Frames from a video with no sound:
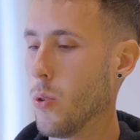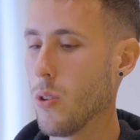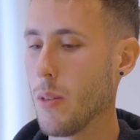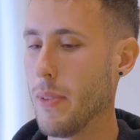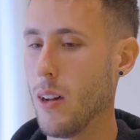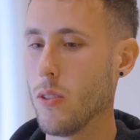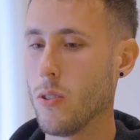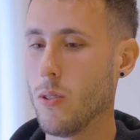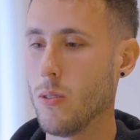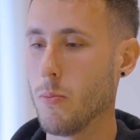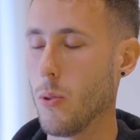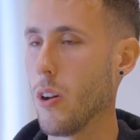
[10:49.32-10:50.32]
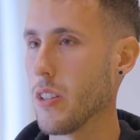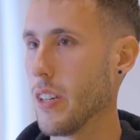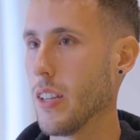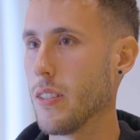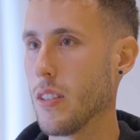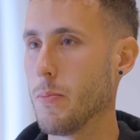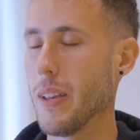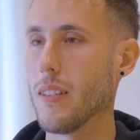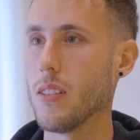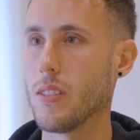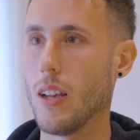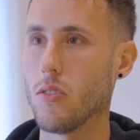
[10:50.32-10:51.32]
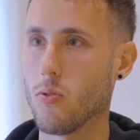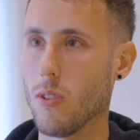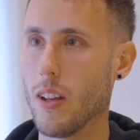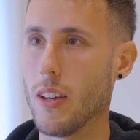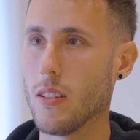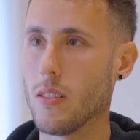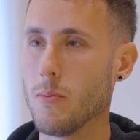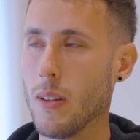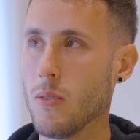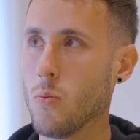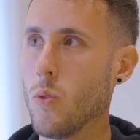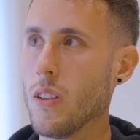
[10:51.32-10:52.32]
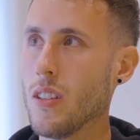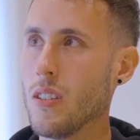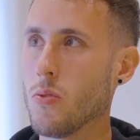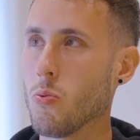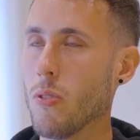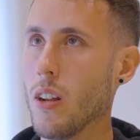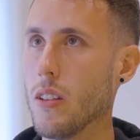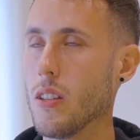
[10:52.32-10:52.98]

talk about all blockchains as being decentralized, but what is really